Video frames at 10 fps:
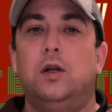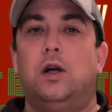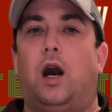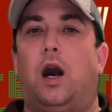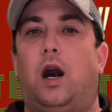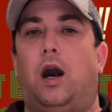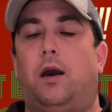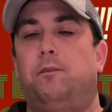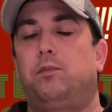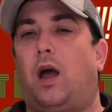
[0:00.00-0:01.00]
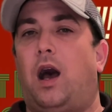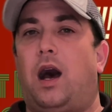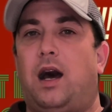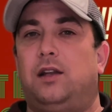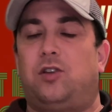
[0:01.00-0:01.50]

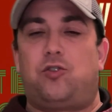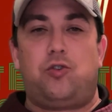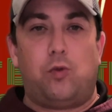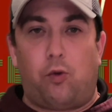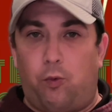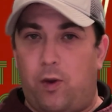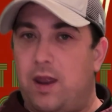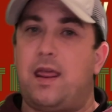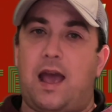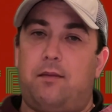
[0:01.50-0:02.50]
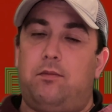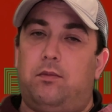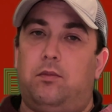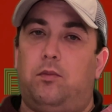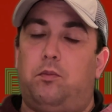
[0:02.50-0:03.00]
odds that you will win that
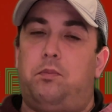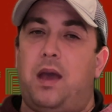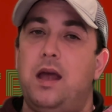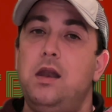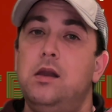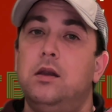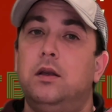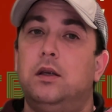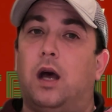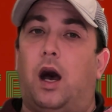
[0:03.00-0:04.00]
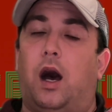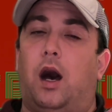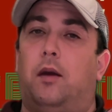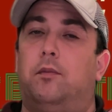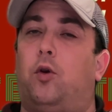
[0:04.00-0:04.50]
bet
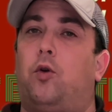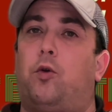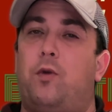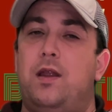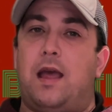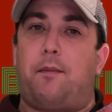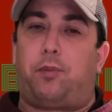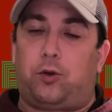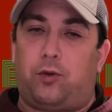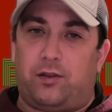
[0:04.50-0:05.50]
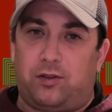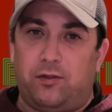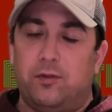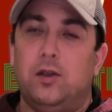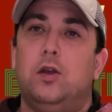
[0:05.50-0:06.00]
or win that progressive.
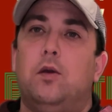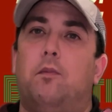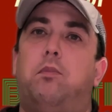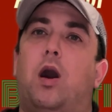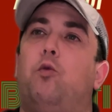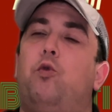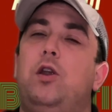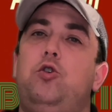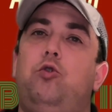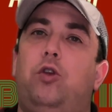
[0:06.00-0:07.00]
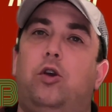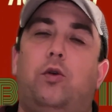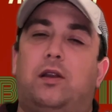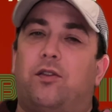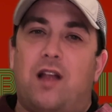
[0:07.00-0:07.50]
But when you do,
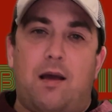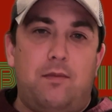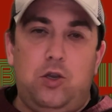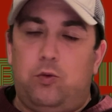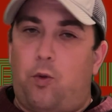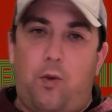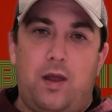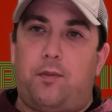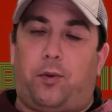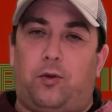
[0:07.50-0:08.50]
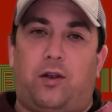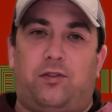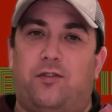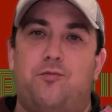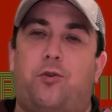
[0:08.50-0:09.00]
it does not mean you will win the
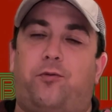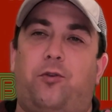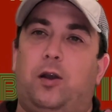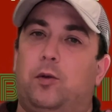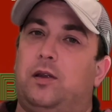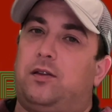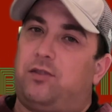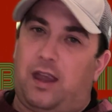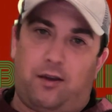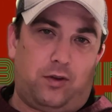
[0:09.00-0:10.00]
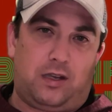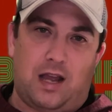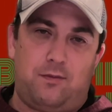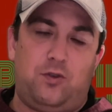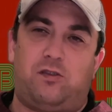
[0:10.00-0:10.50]
progressive more frequently, because every
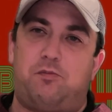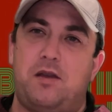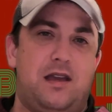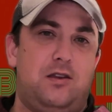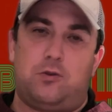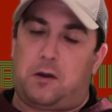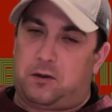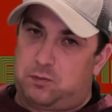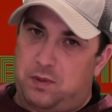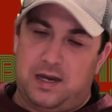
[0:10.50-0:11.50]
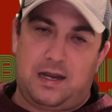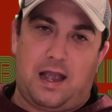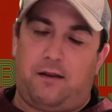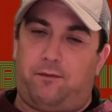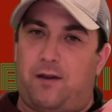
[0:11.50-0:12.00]
time you spin, you are spinning
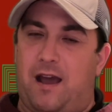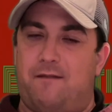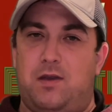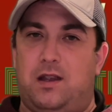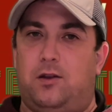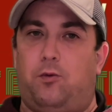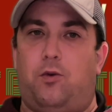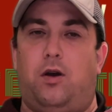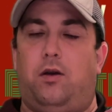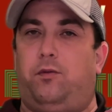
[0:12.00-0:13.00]
at 5 million to 1,